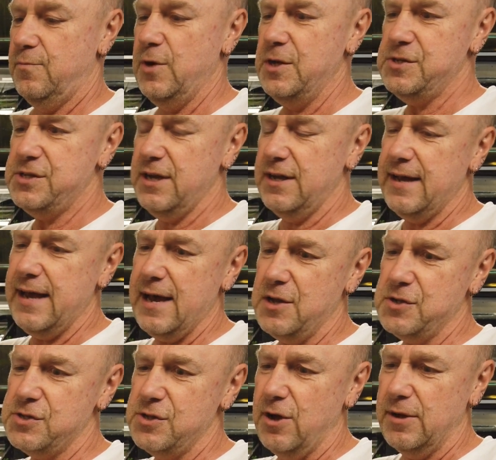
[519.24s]
Rinsing it
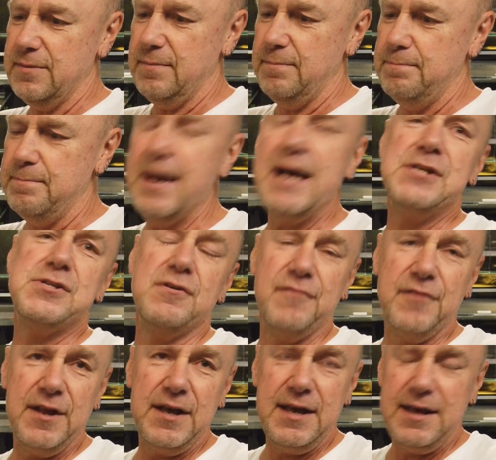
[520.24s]
out is not
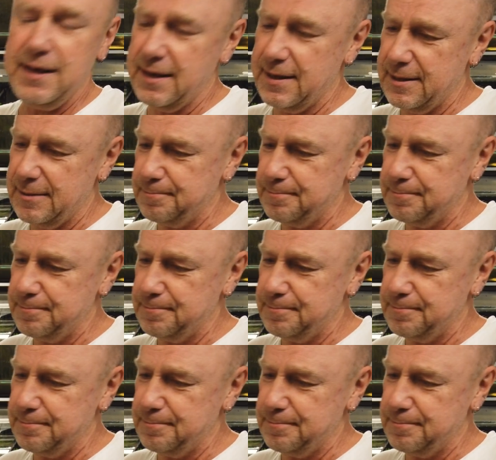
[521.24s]
massively